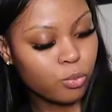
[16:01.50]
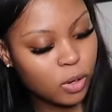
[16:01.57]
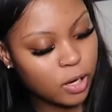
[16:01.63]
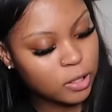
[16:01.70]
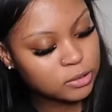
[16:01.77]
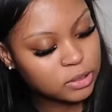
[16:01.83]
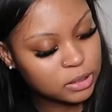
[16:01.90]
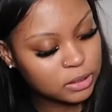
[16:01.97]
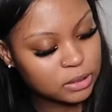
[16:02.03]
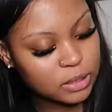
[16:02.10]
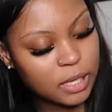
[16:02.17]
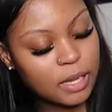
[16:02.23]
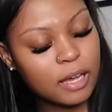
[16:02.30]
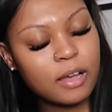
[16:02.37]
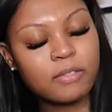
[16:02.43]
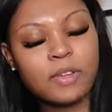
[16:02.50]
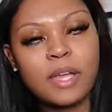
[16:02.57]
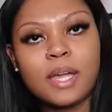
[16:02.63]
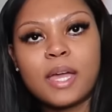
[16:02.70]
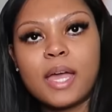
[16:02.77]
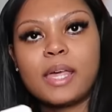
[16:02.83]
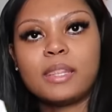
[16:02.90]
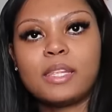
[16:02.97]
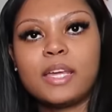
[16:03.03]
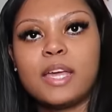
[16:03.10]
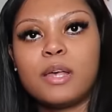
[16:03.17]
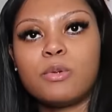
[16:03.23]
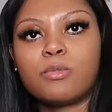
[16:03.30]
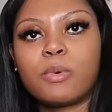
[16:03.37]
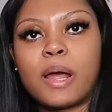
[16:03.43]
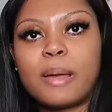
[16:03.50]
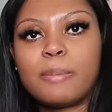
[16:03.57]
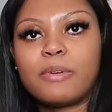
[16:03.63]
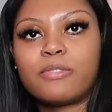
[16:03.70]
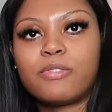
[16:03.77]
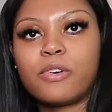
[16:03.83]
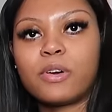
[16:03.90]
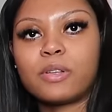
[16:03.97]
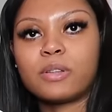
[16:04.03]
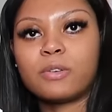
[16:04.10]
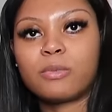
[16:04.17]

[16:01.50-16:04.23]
words and stuff and then right before